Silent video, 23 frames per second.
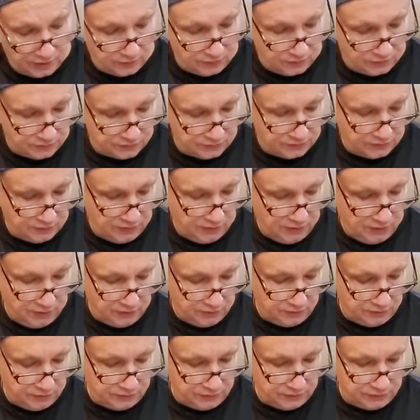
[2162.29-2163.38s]
this.
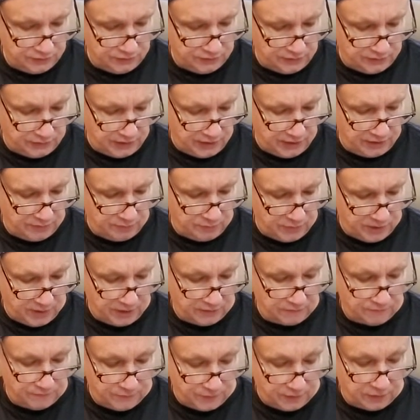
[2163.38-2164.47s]
This is a
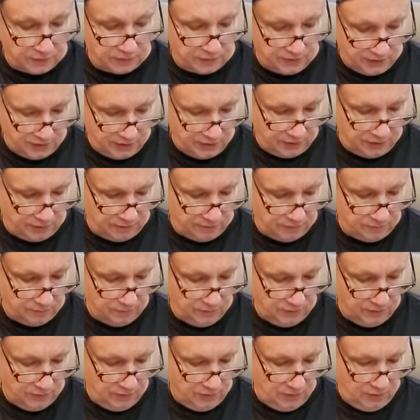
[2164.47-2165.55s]
laid-back fucking king.
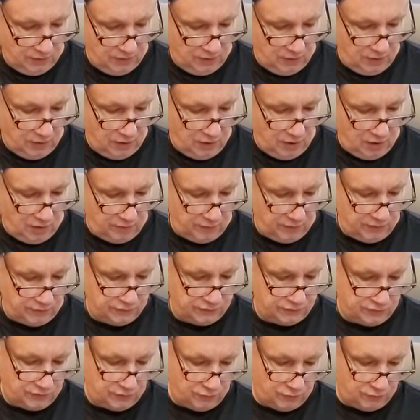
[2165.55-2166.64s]
And
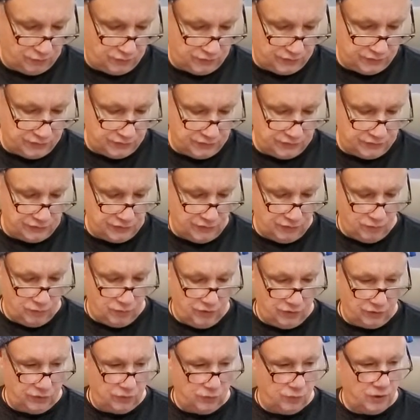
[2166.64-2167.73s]
so this is
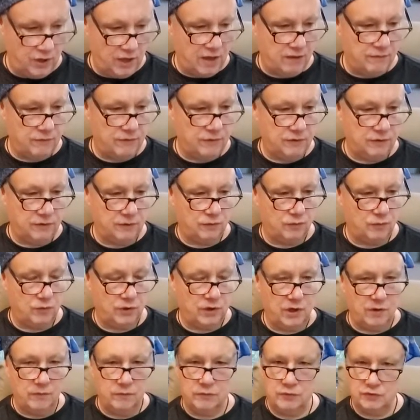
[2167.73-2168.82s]
someone you haven't,
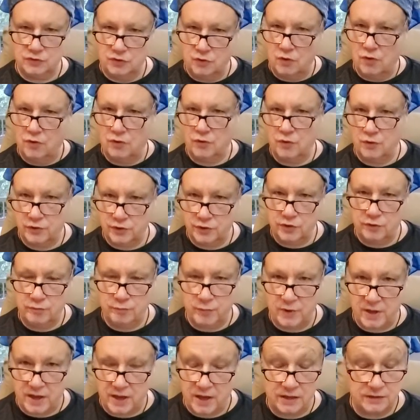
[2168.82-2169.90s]
whatever's gone on in the
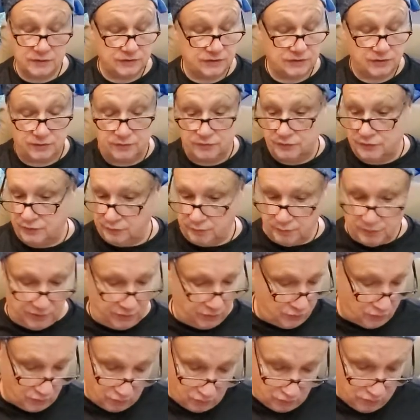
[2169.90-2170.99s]
past, either just been
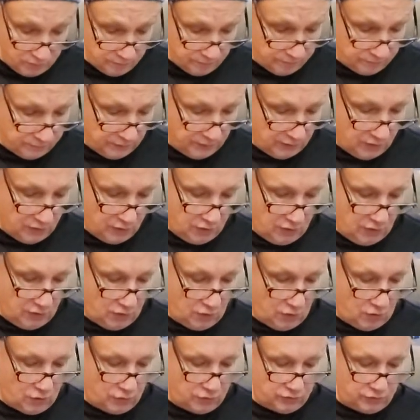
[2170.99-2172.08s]
cool,
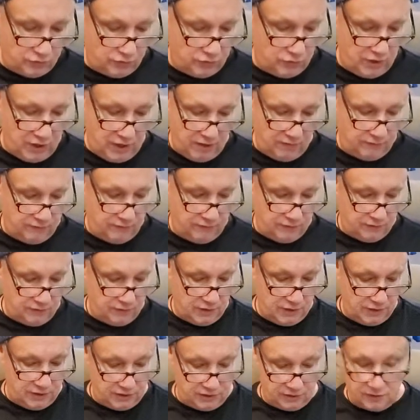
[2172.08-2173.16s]
or you haven't
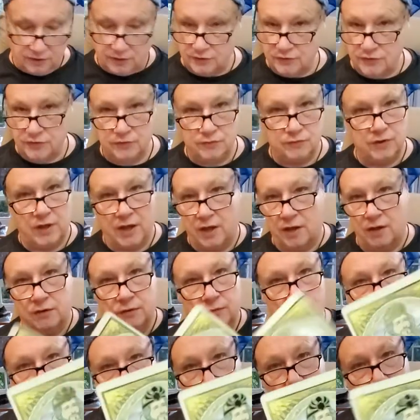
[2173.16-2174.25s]
let it get you down.
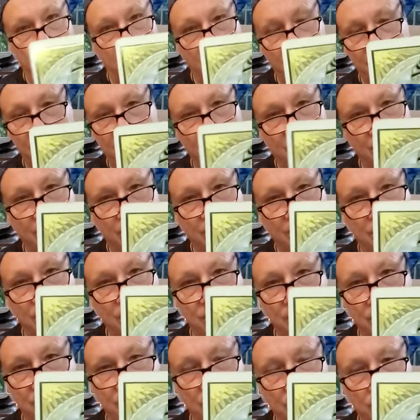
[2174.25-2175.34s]
You
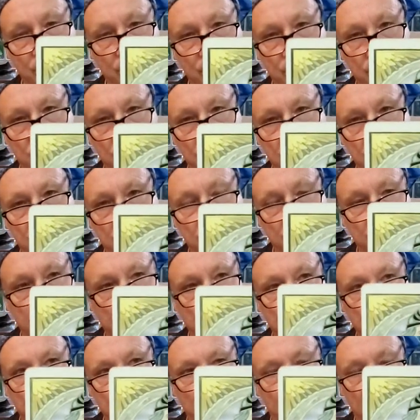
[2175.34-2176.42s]
know,
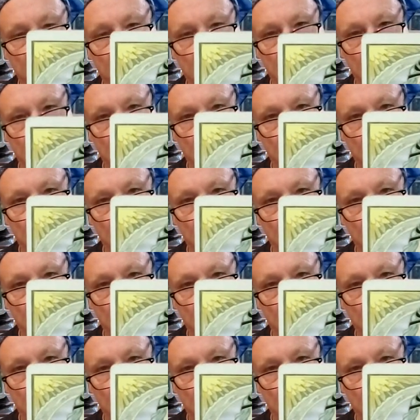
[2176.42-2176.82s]
you're like